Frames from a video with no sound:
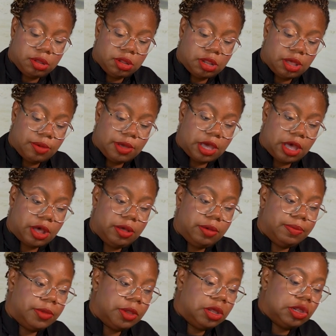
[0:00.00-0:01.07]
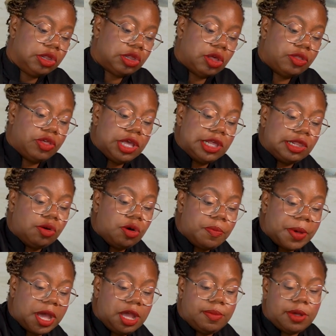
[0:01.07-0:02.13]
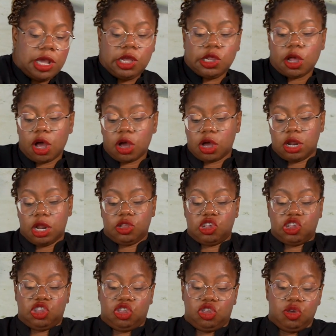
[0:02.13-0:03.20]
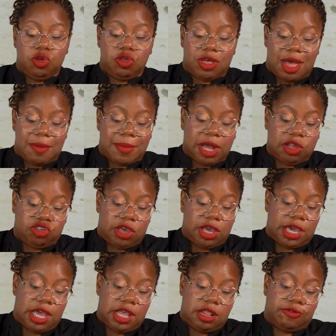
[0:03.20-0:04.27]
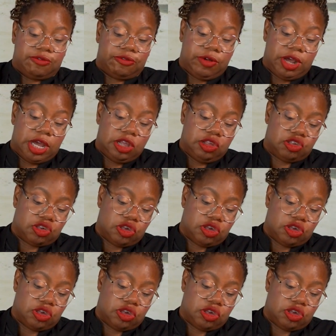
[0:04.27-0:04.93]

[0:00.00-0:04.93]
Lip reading: There we go. So these little babies are going to just do their magic in the fridge.